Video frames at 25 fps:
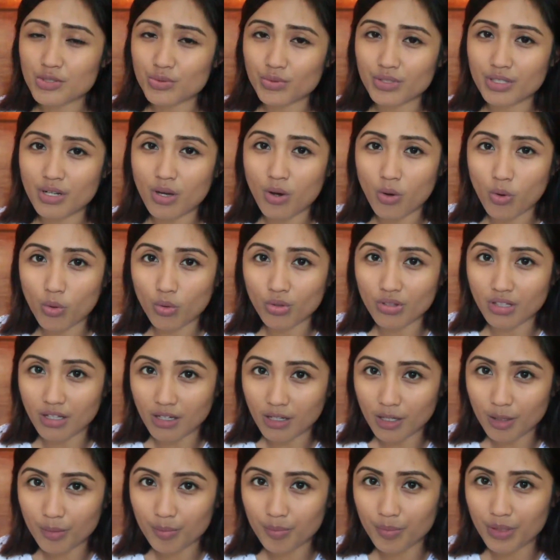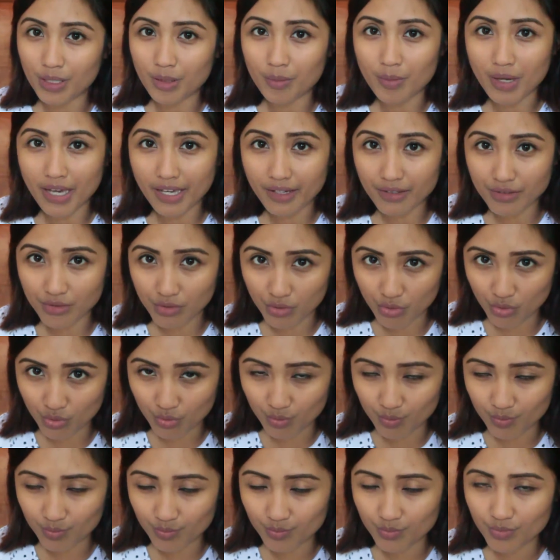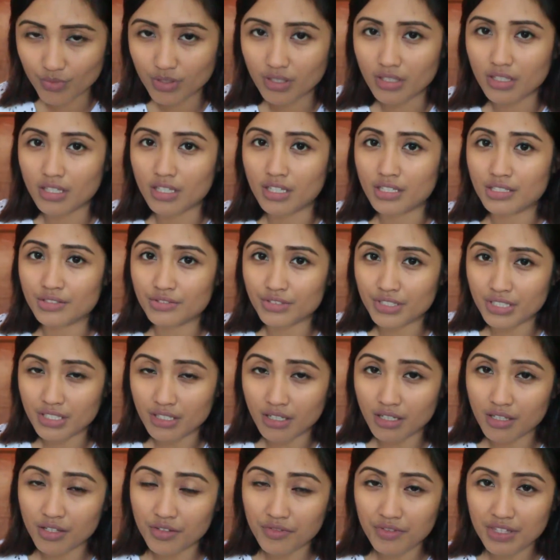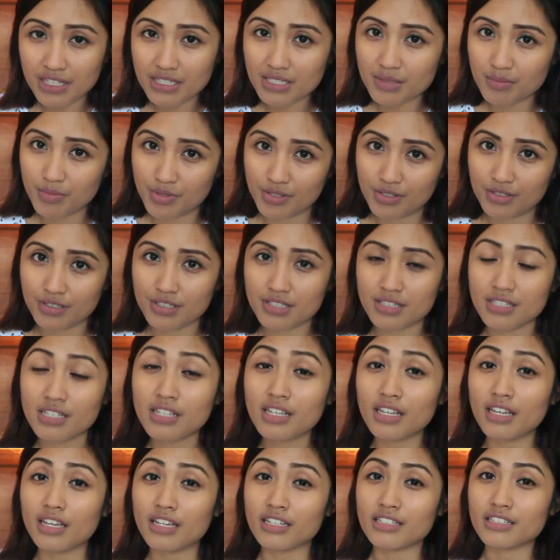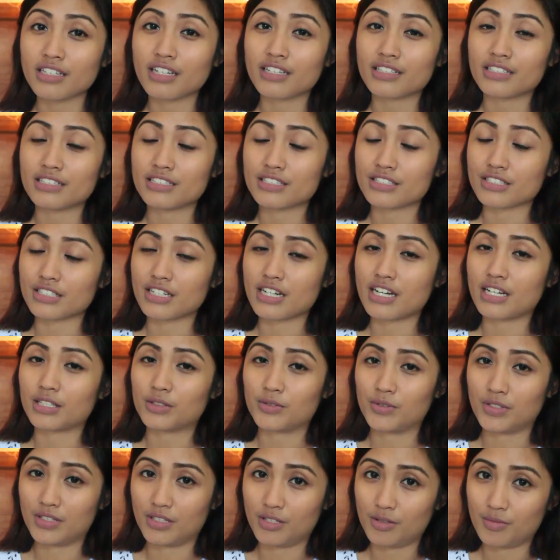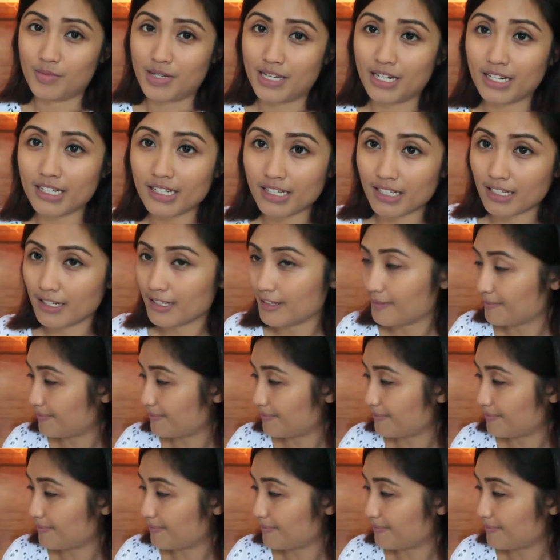just want to hole up in my room and read all of these books and not interact with humanity.